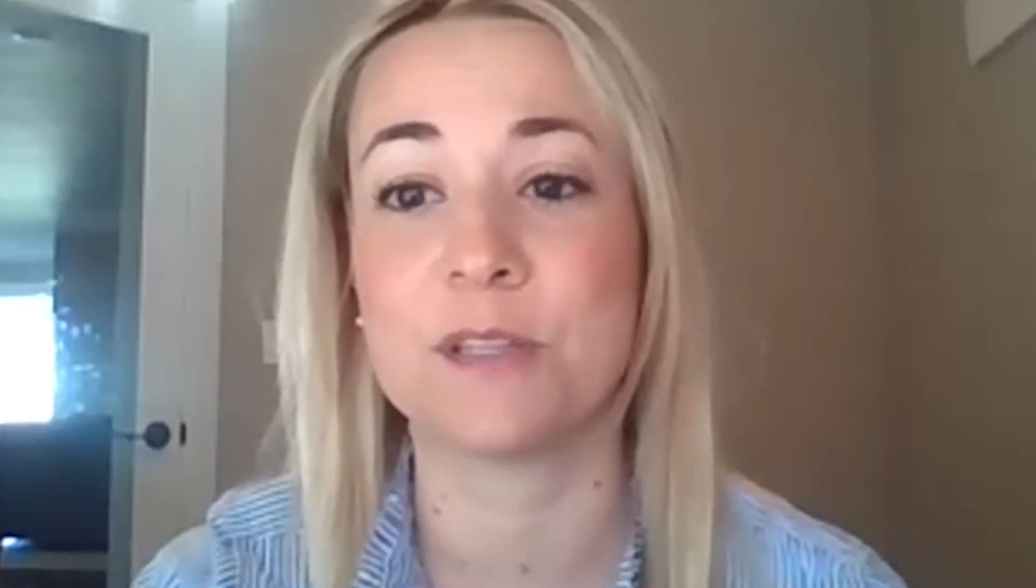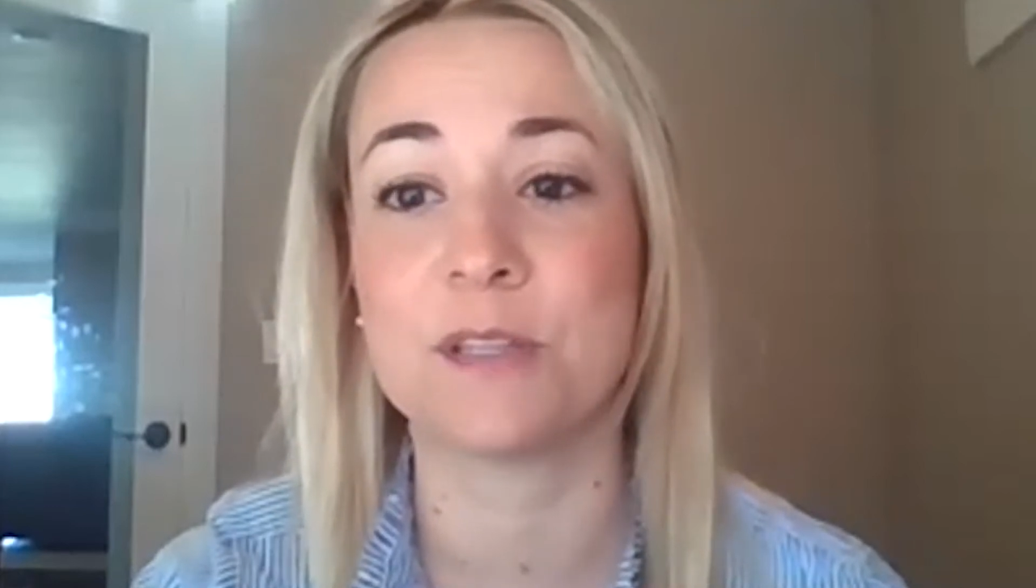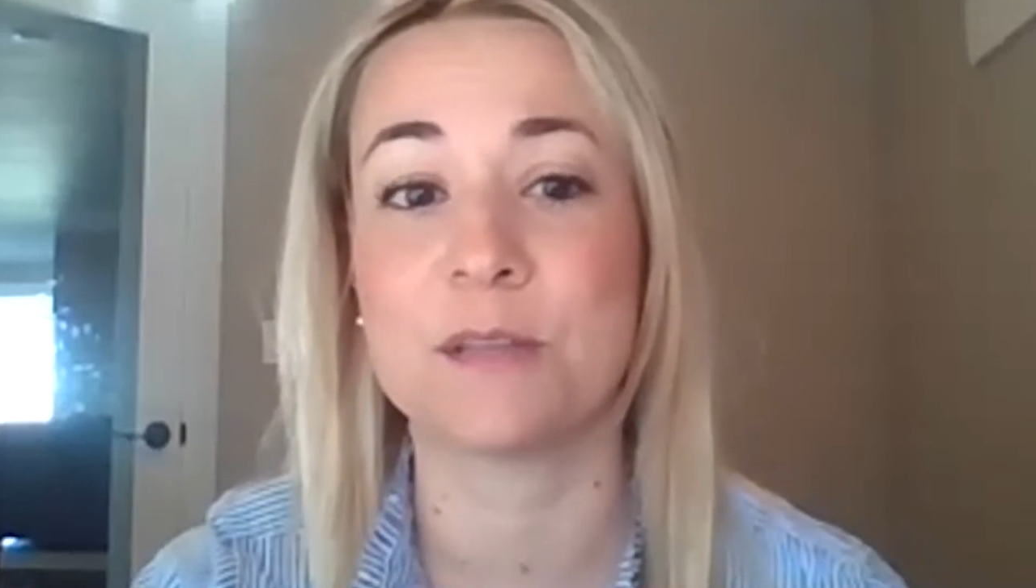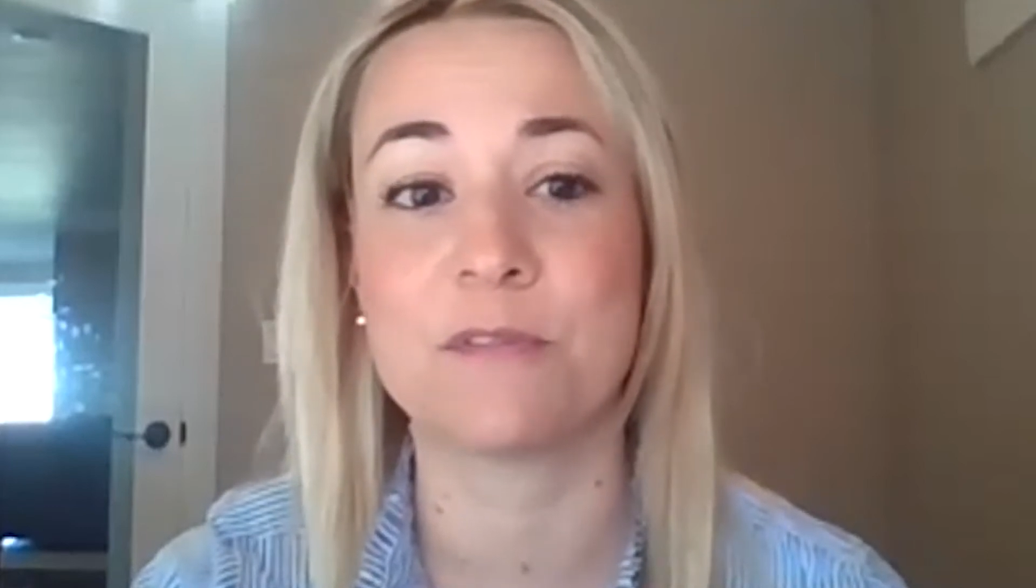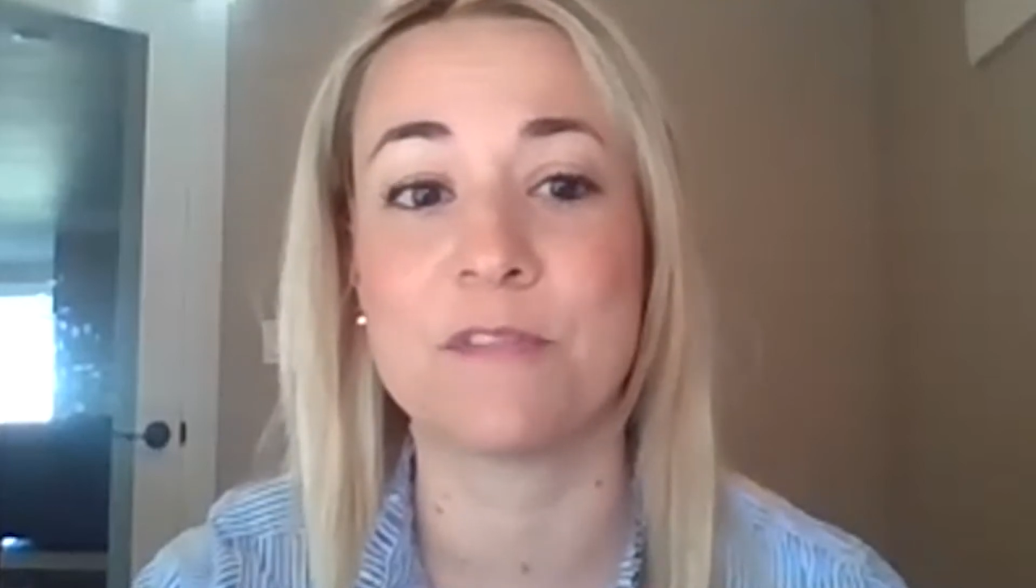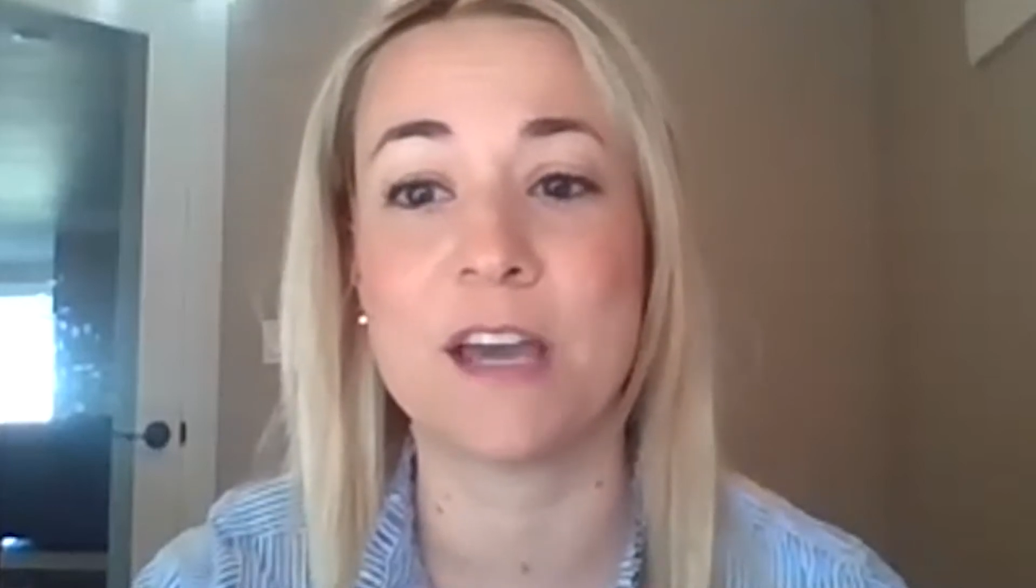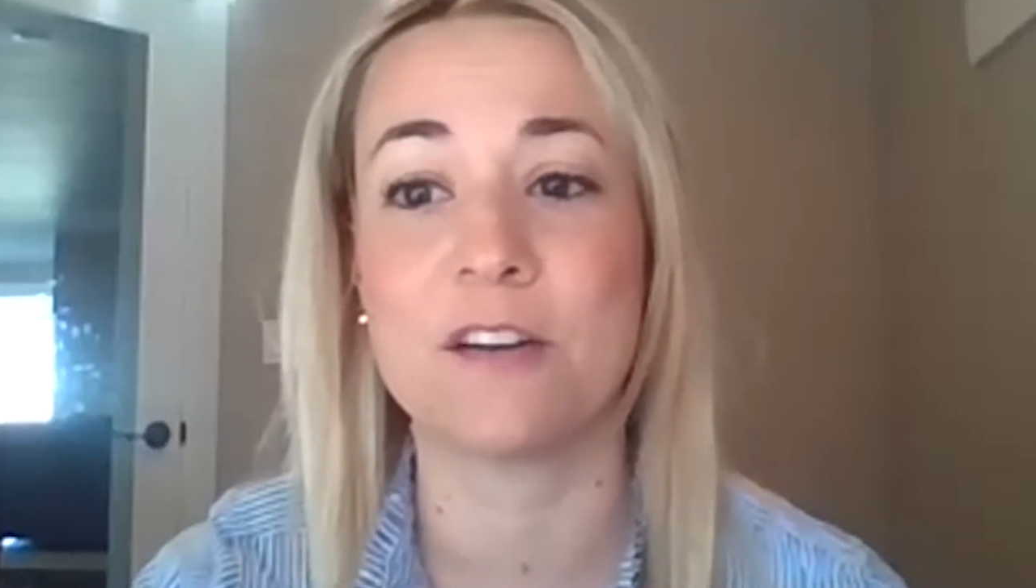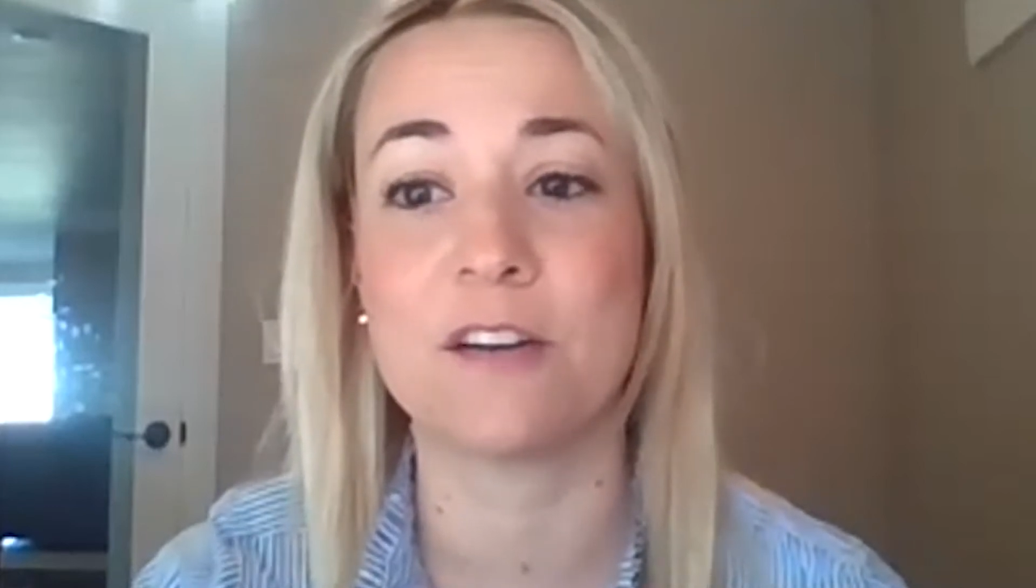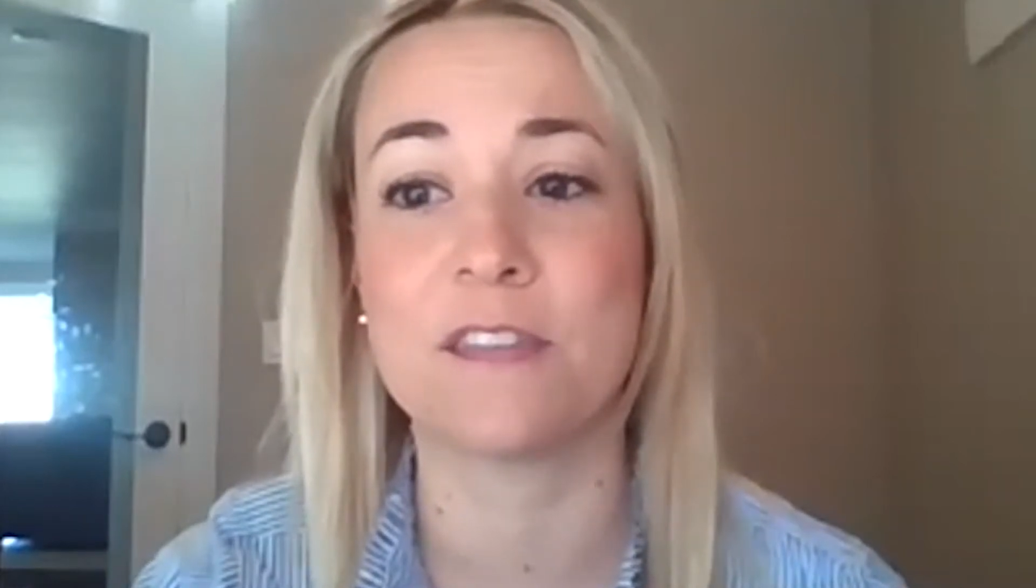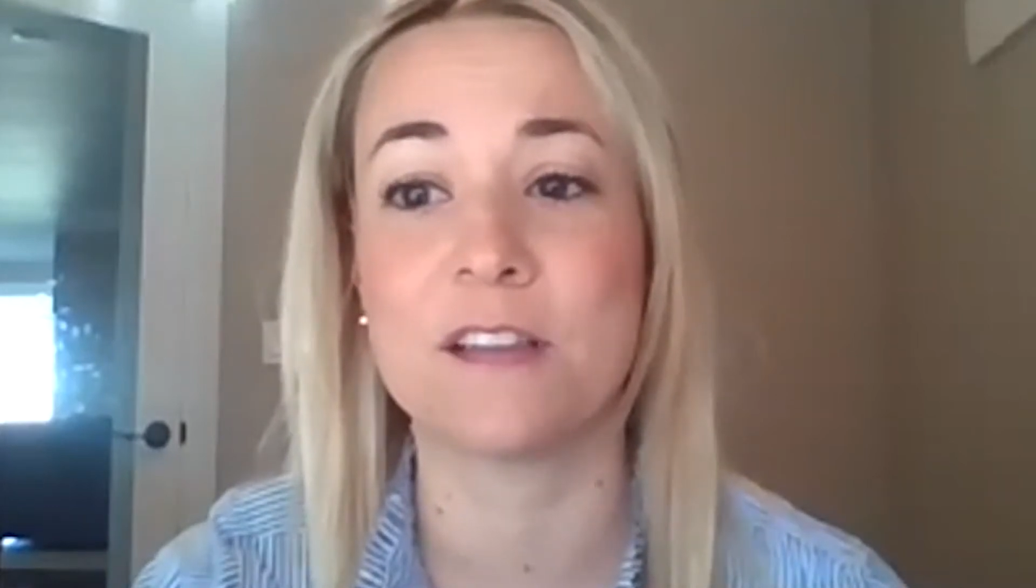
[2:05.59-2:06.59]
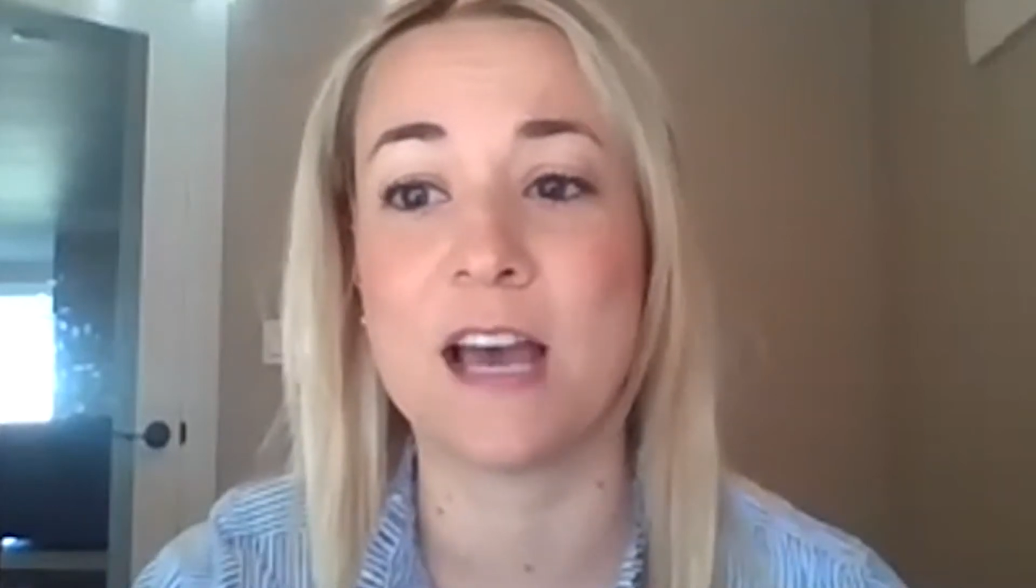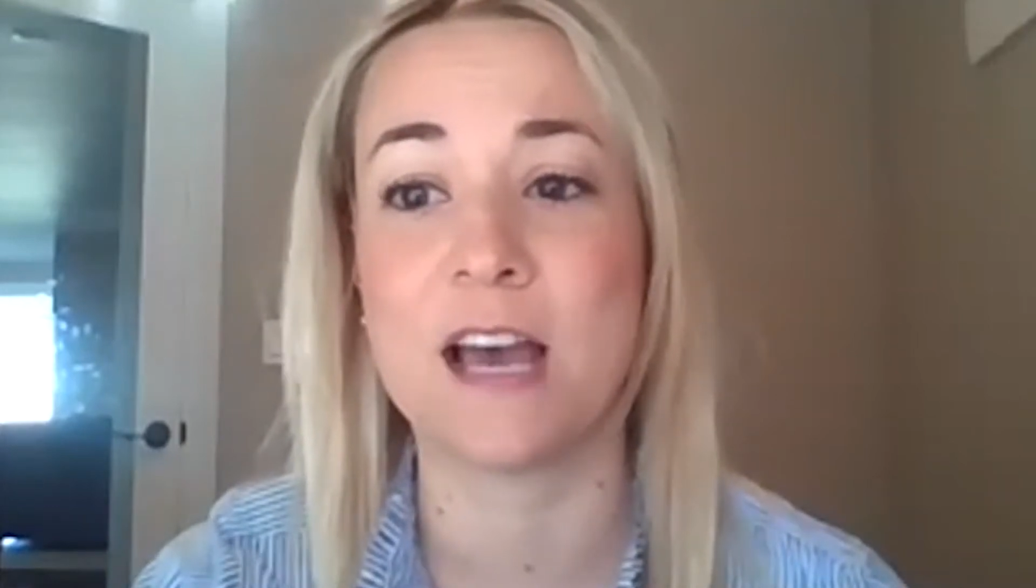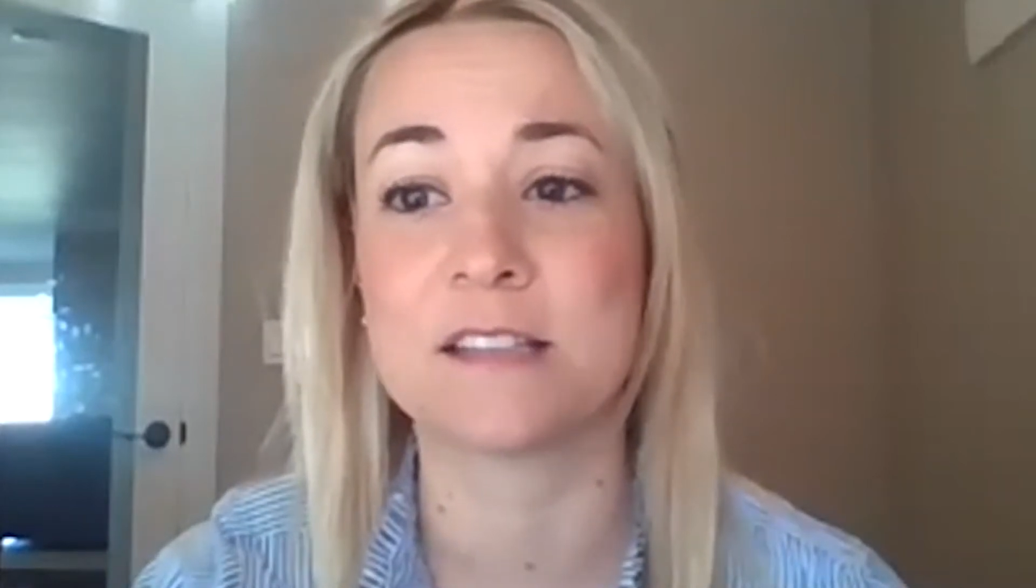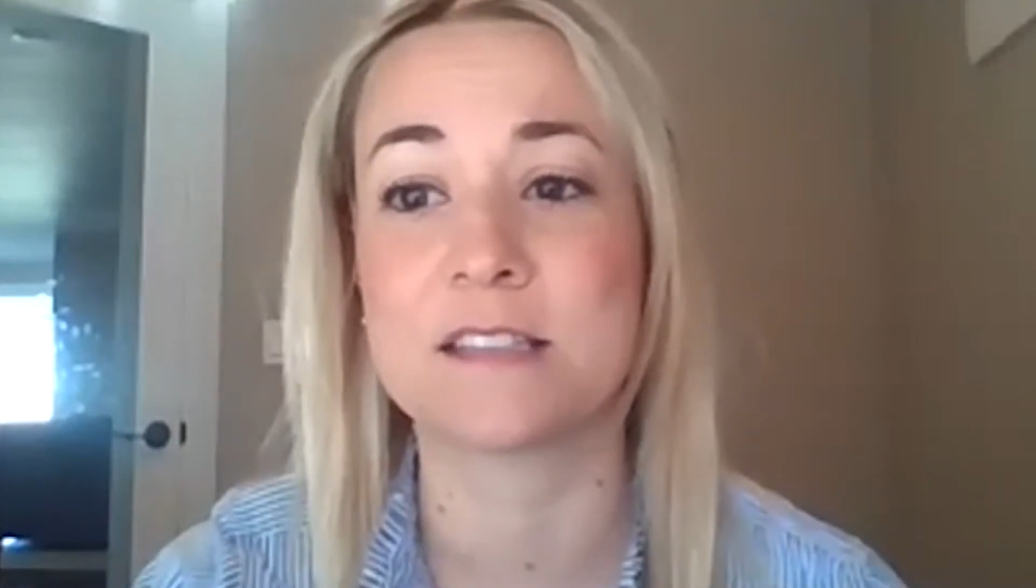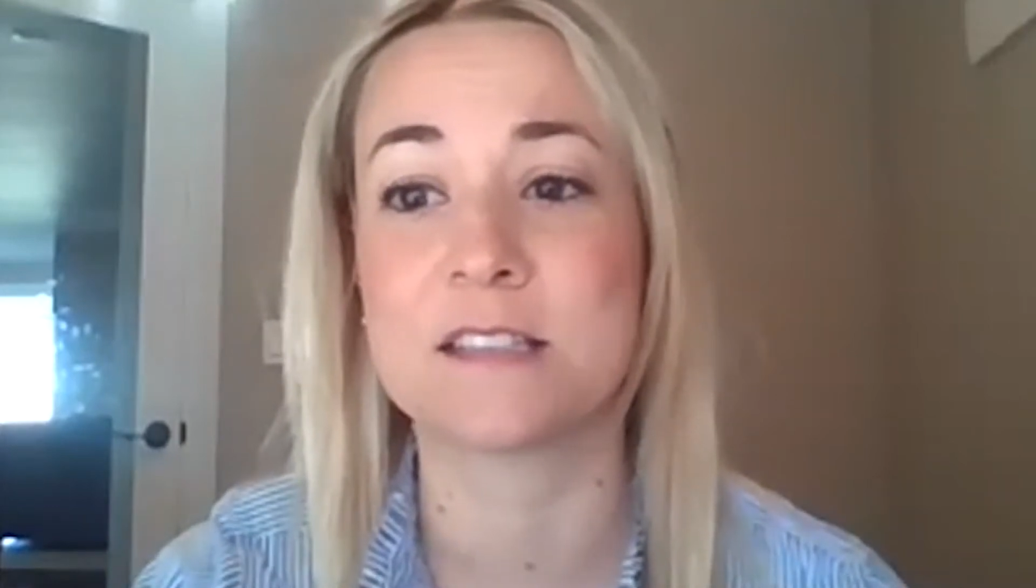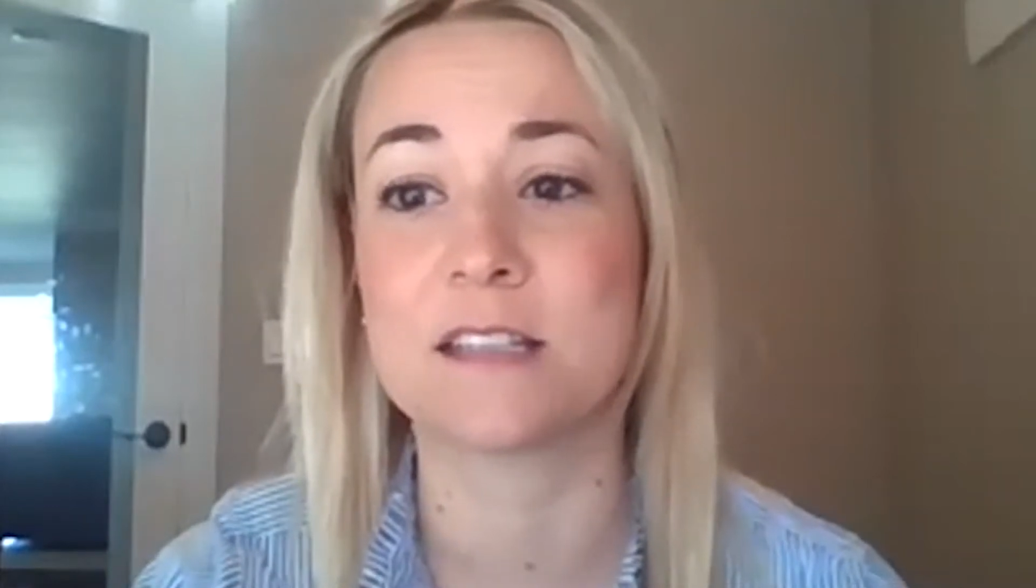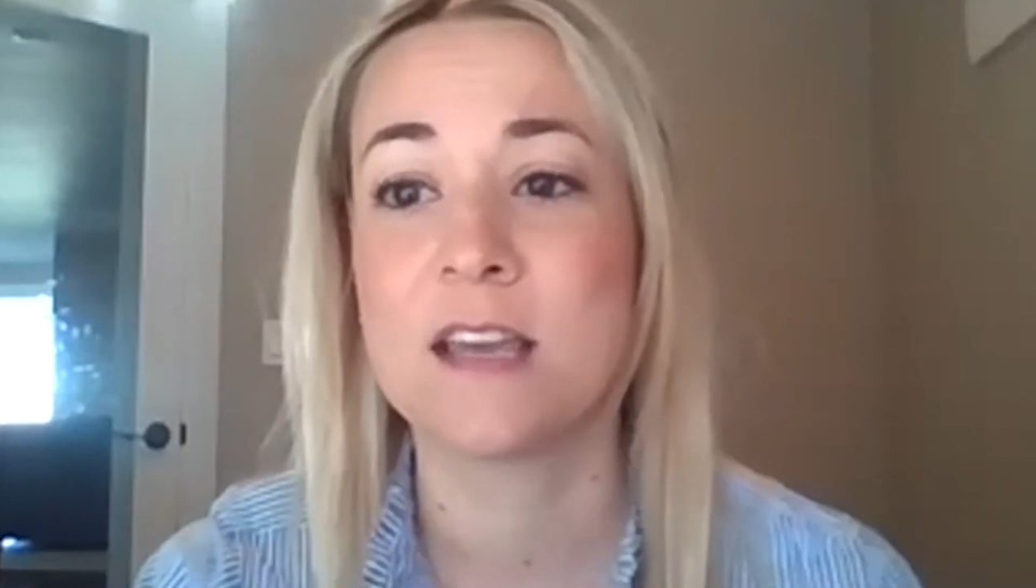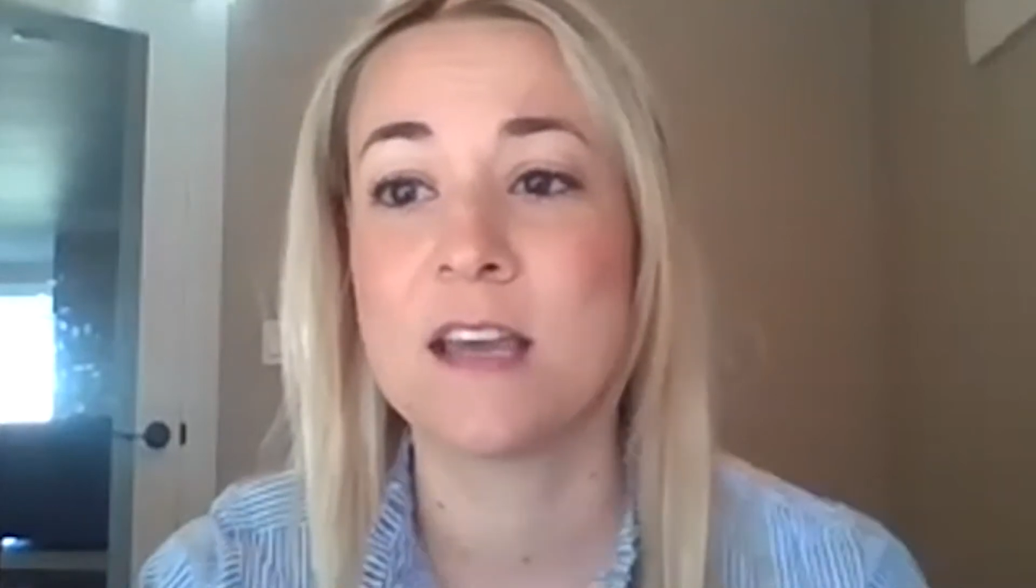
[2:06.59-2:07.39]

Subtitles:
with the provider in the last,